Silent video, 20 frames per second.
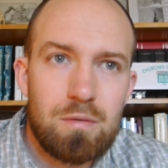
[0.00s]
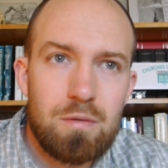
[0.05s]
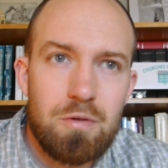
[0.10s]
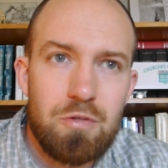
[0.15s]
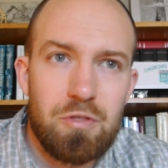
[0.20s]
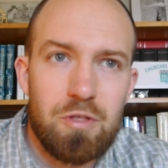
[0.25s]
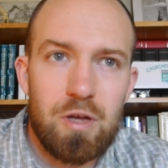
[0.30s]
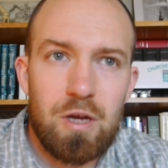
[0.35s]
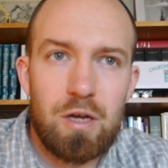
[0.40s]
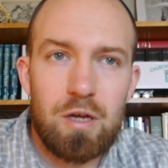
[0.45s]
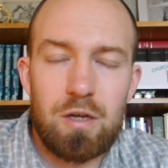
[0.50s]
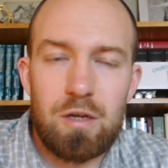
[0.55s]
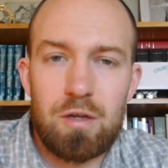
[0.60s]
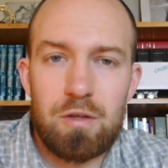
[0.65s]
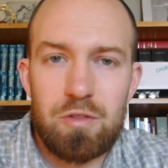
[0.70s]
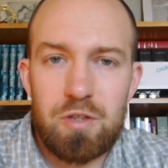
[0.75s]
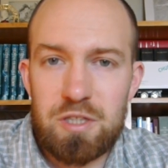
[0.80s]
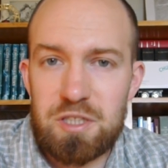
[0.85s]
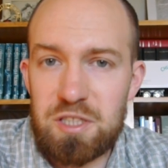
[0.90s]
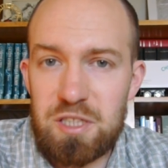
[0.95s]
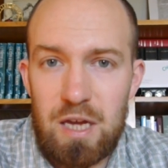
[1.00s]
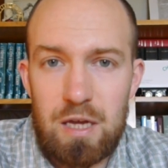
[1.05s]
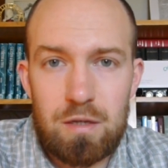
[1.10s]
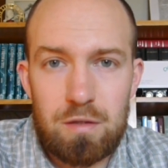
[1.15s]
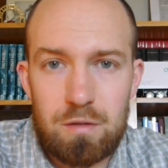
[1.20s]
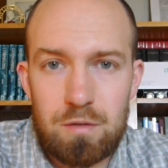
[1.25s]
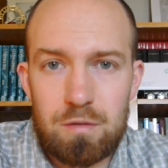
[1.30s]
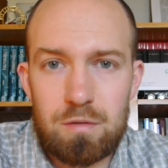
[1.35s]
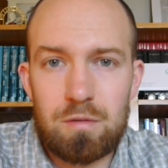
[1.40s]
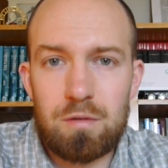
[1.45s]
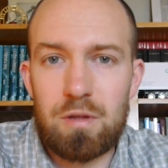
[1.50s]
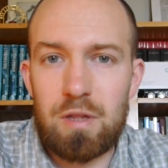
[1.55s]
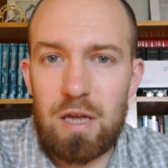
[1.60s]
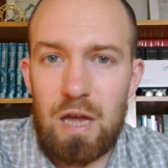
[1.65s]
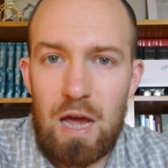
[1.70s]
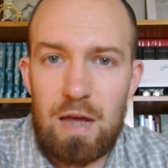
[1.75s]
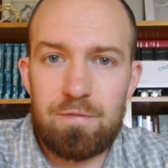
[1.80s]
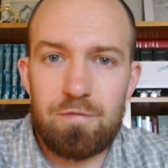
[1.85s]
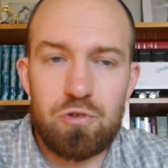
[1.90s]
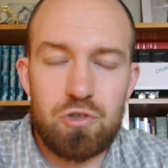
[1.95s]
the Satan, the
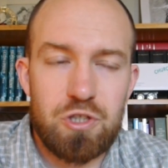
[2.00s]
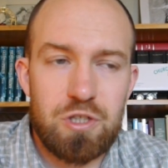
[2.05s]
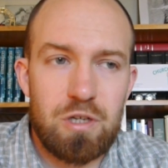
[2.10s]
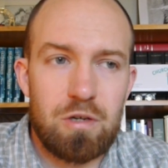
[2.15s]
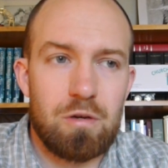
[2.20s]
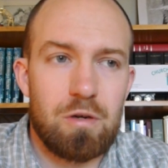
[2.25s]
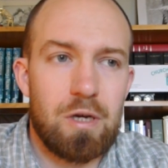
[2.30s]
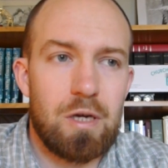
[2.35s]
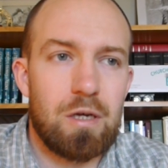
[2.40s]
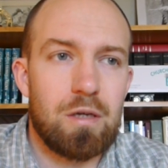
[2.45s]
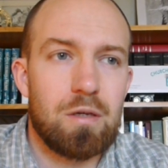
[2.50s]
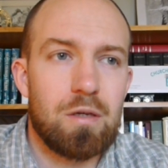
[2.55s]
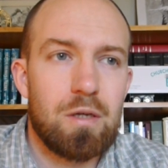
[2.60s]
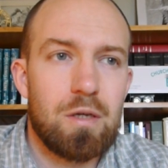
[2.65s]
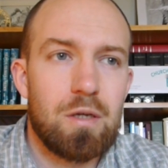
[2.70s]
adversary,